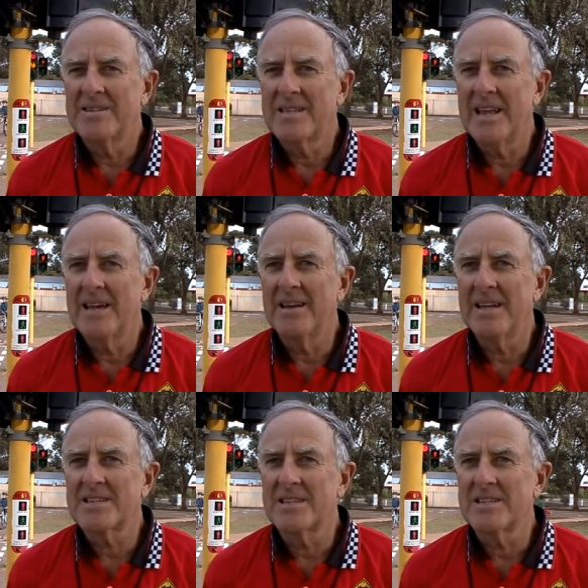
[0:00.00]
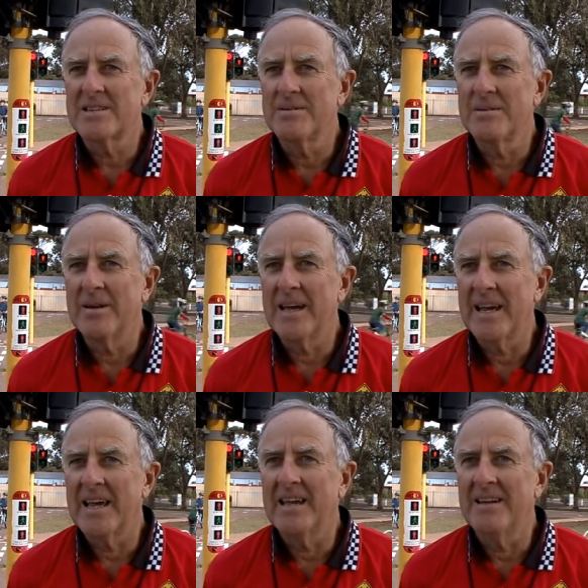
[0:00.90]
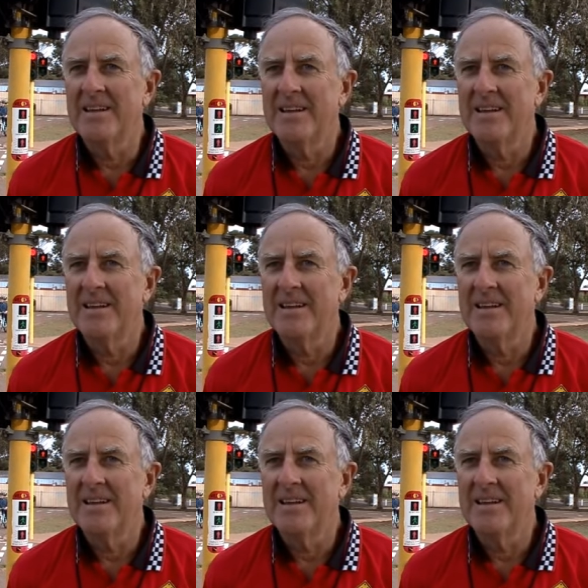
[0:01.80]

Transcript: sent our lessons to Adelaide